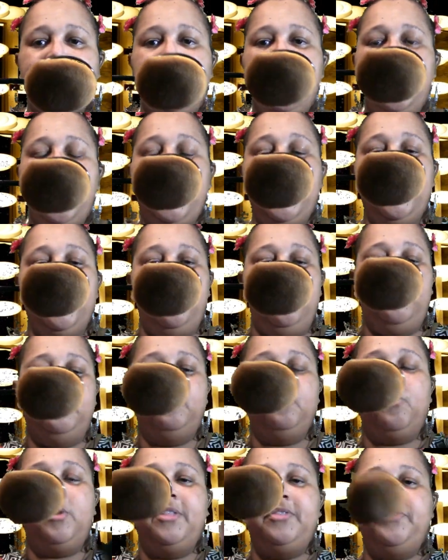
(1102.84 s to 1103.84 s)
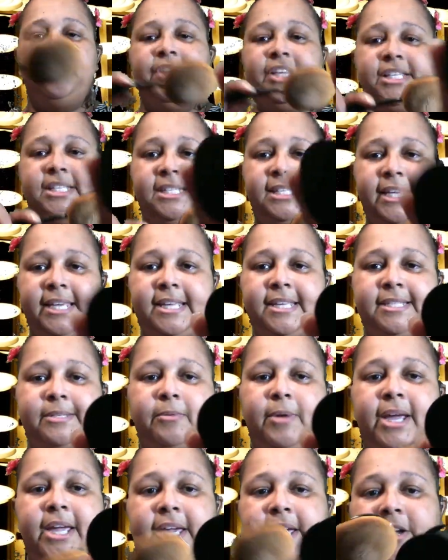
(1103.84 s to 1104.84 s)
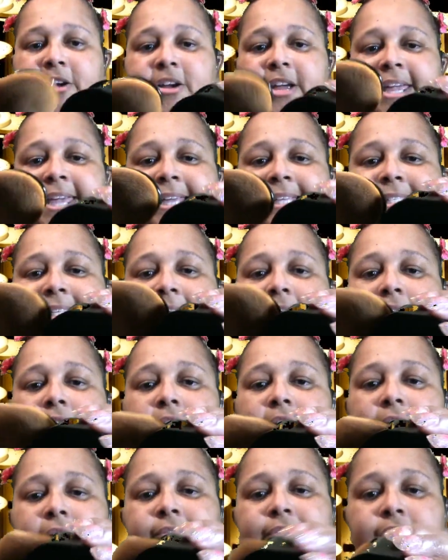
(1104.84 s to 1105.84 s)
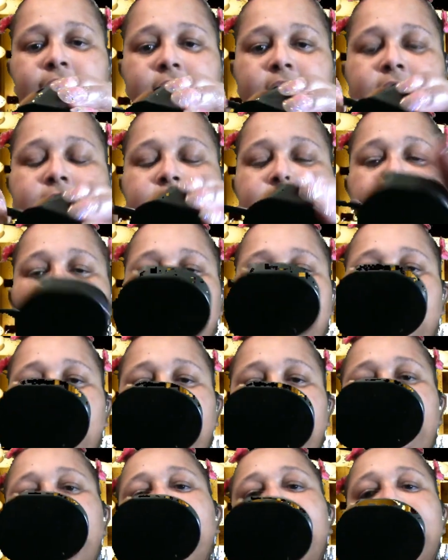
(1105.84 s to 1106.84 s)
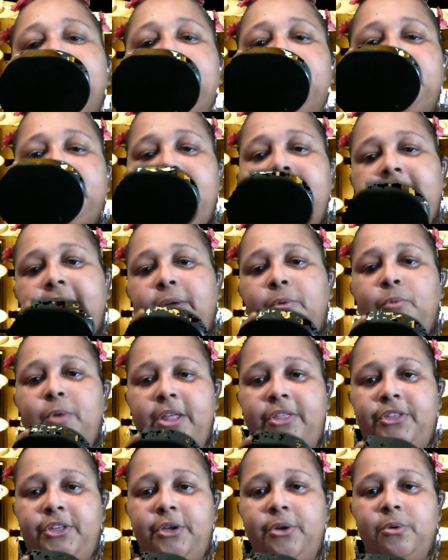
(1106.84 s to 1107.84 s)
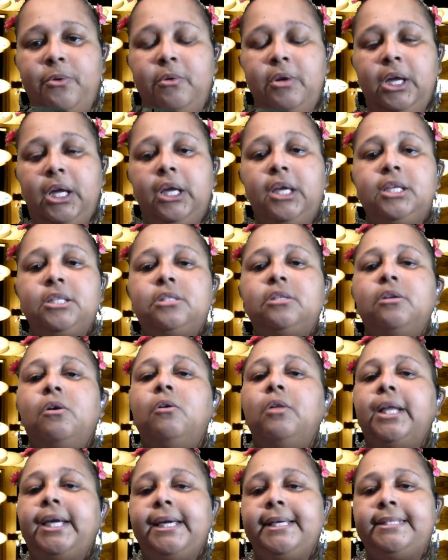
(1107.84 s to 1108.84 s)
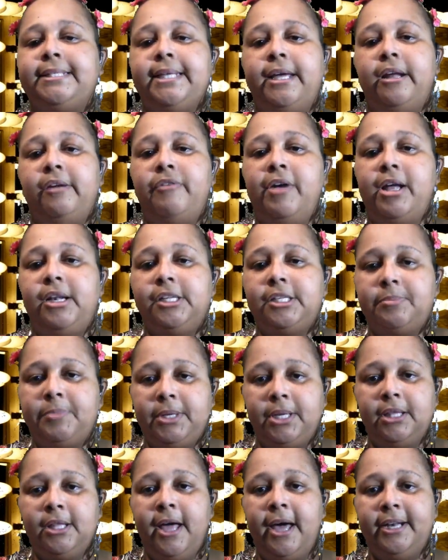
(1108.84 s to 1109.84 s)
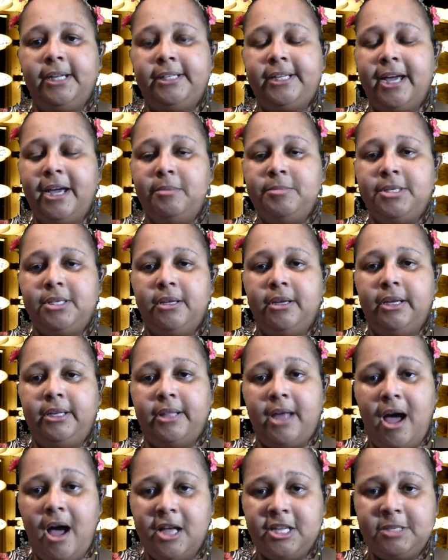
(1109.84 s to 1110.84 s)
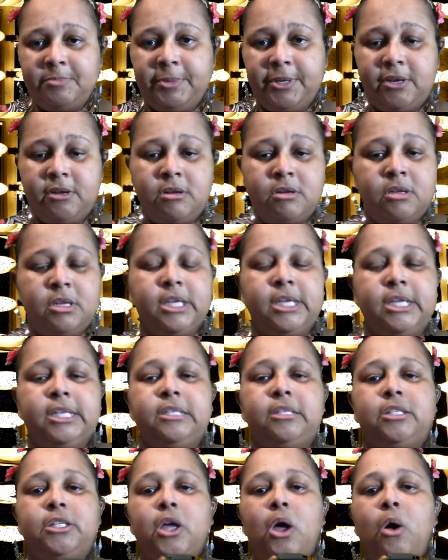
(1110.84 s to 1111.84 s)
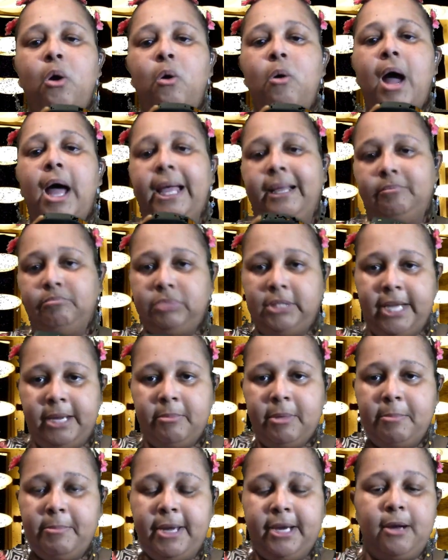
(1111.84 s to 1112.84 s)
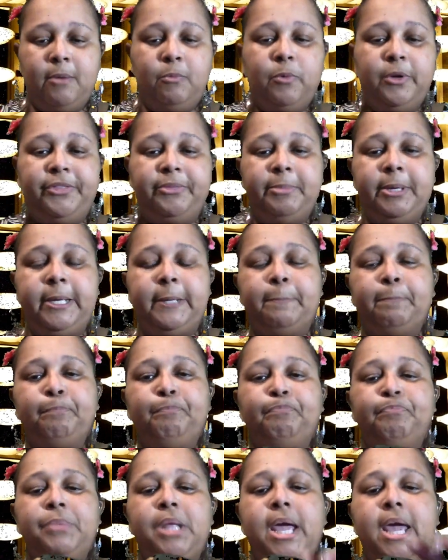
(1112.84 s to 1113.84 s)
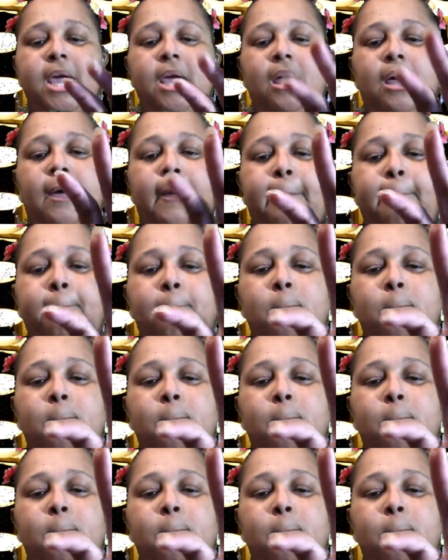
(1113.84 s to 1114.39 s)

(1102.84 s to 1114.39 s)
And what this is right here is a cover so that you can take it with you. So like I said, I've had to spend a lot of time in the hospital. So I take my makeup with me. And